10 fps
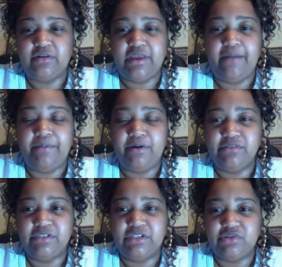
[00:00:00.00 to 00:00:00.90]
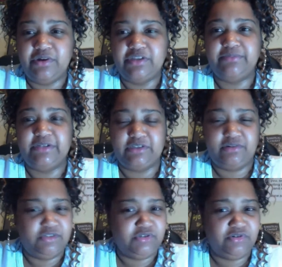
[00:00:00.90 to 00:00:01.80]
I'm posting these questions, but it's
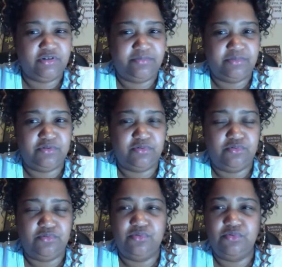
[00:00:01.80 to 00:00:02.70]
only showing up through